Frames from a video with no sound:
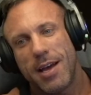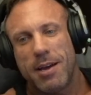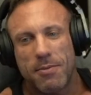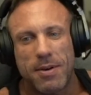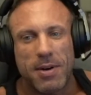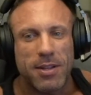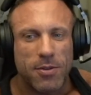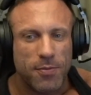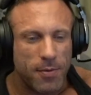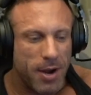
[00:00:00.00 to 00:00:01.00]
and we went
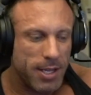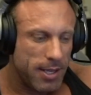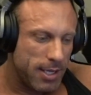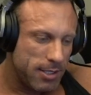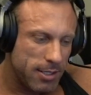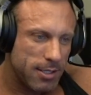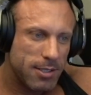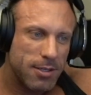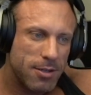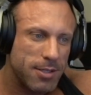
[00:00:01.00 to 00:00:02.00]
to
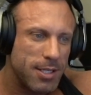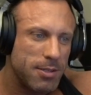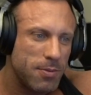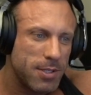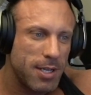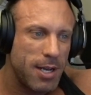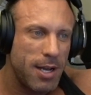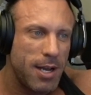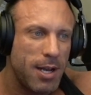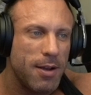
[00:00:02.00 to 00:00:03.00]
Fridays because this was
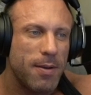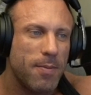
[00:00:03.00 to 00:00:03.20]
a